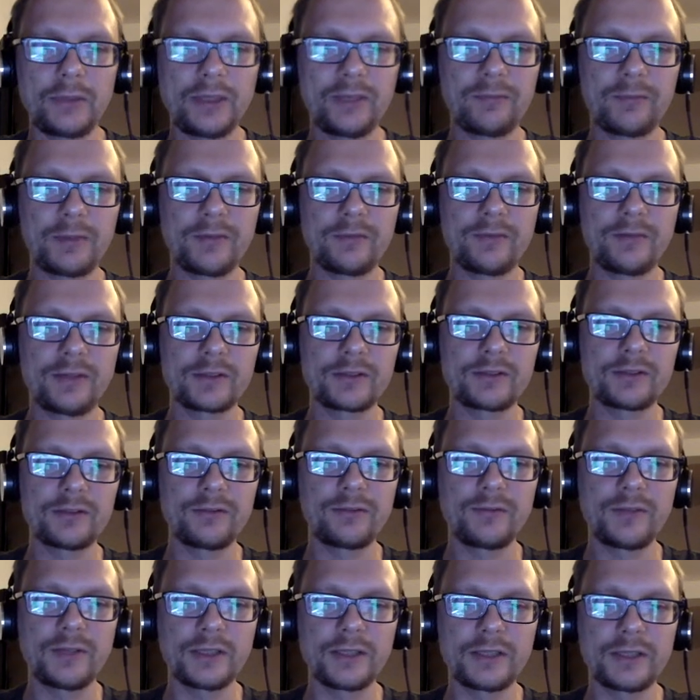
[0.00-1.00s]
my function
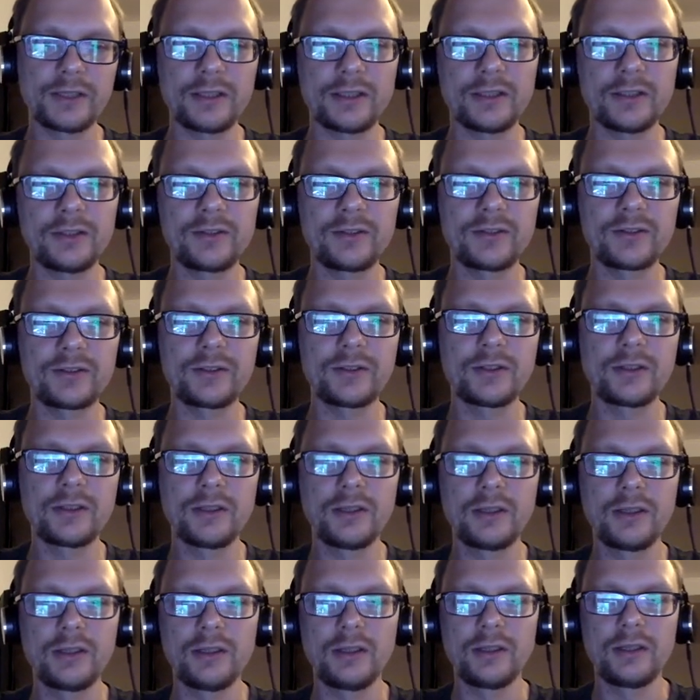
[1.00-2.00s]
funkiest,
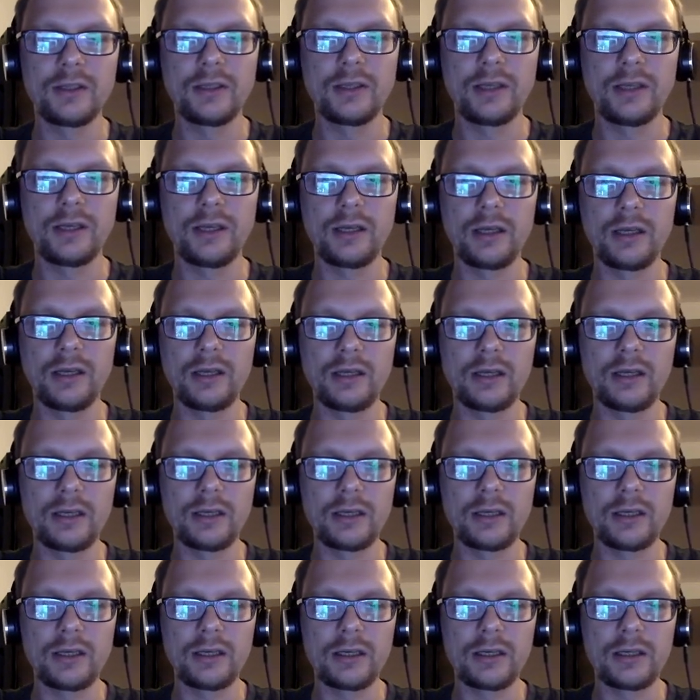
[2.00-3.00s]

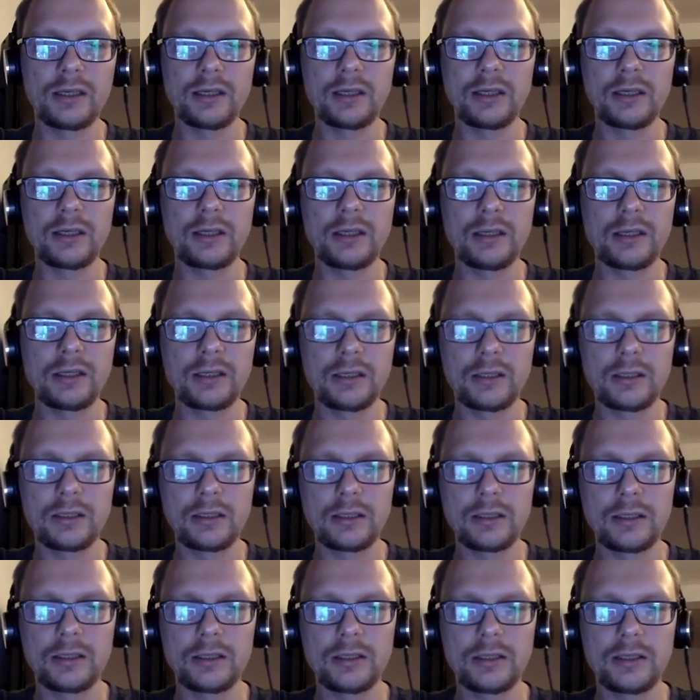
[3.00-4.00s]

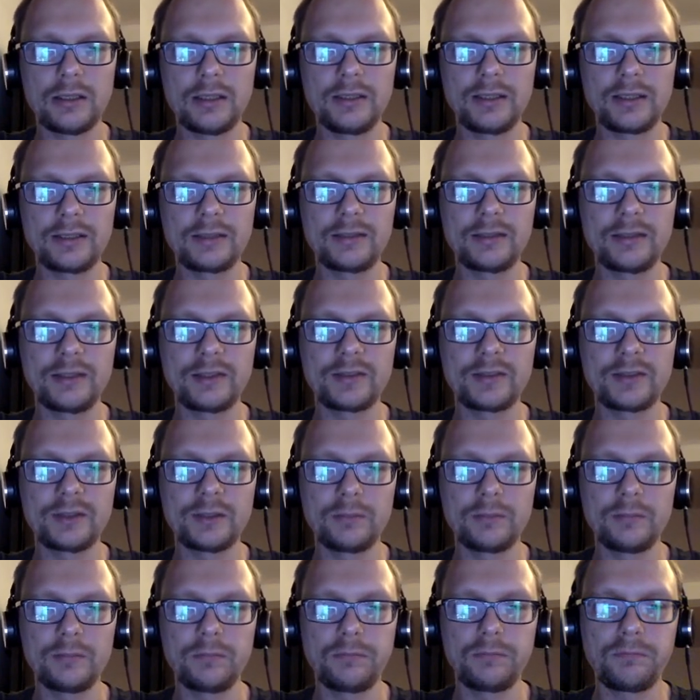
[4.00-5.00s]
and that takes a
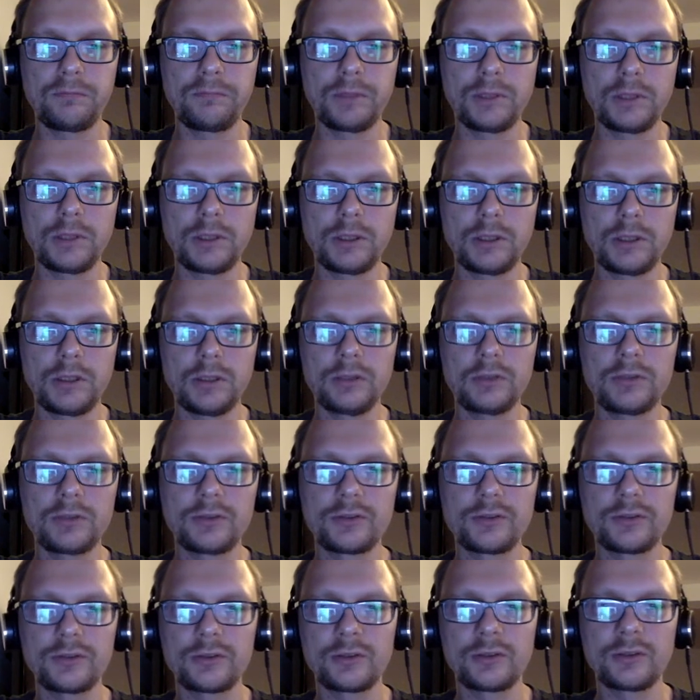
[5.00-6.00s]

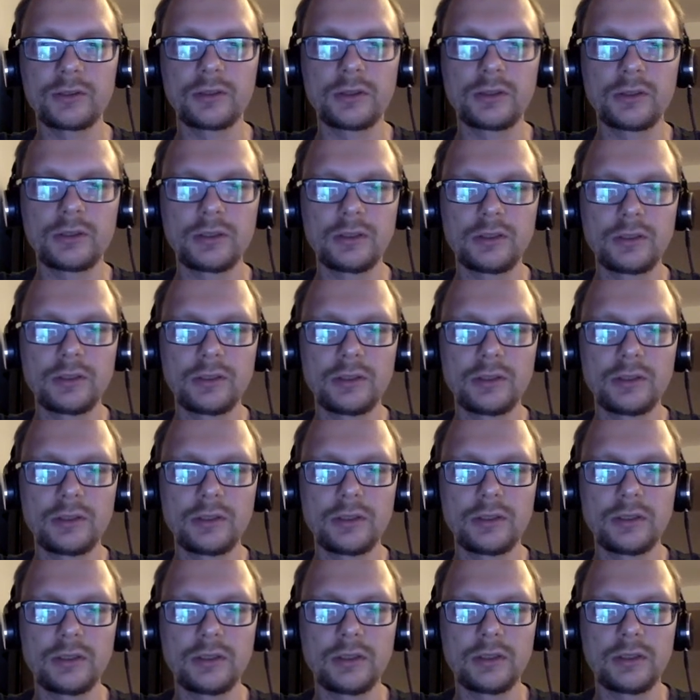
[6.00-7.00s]
box
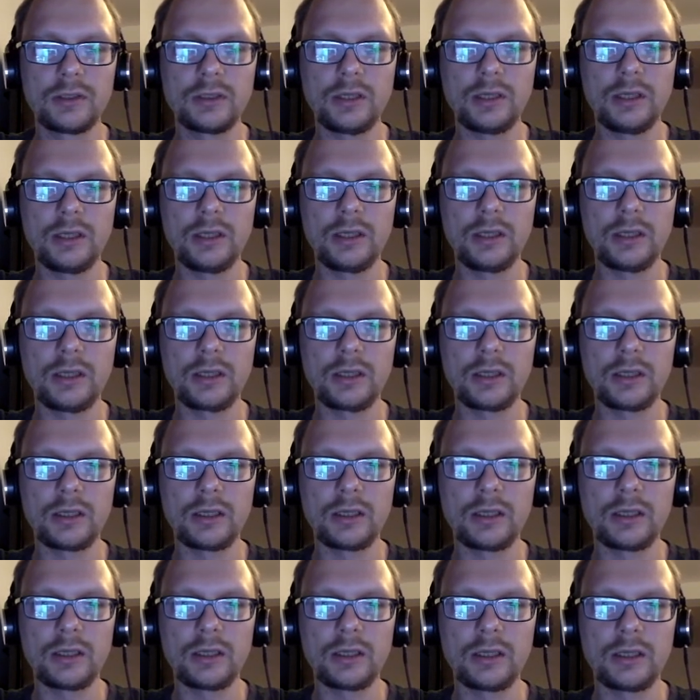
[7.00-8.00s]

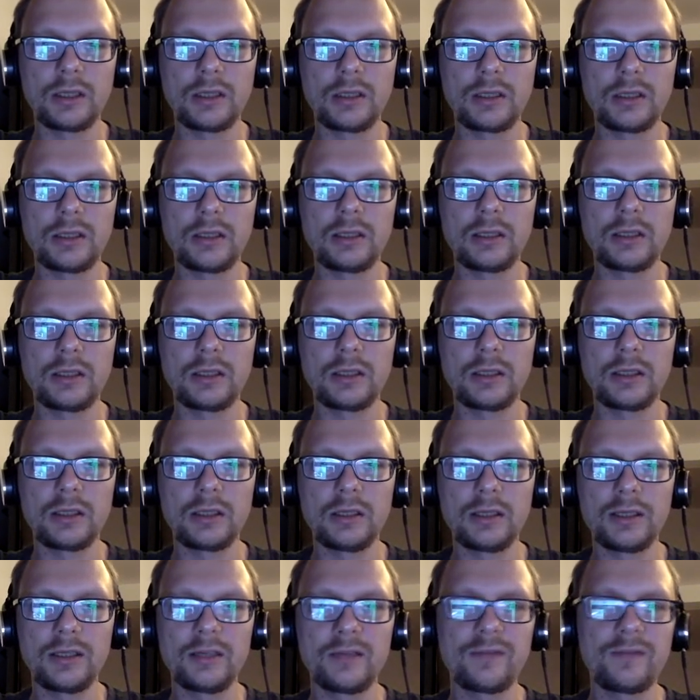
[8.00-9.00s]
and
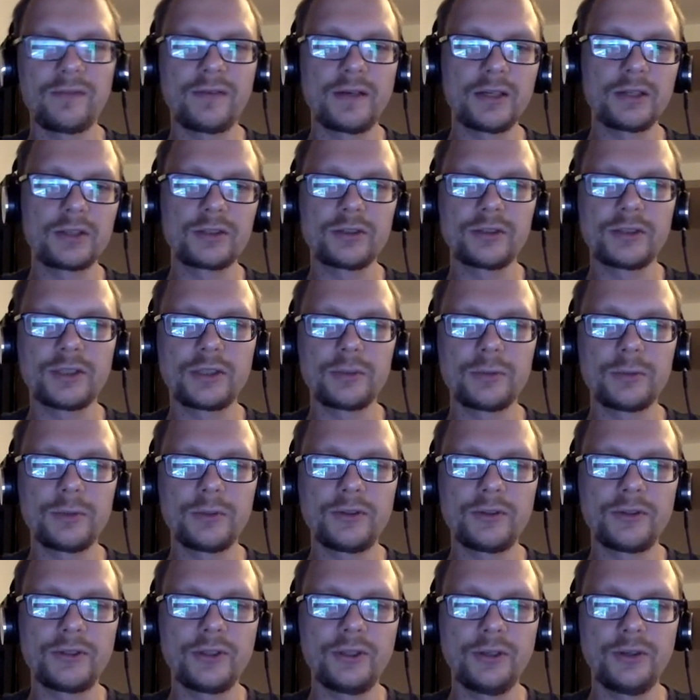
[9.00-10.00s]
a function that
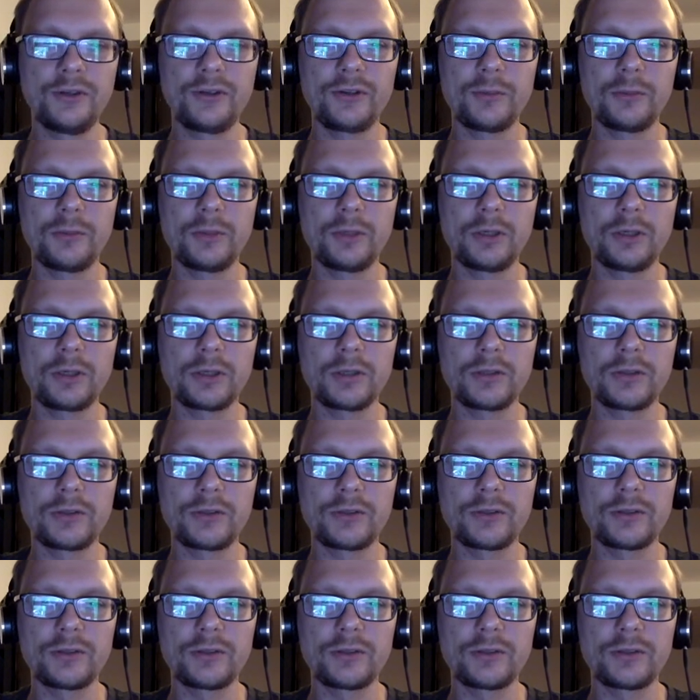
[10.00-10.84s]
returns a box.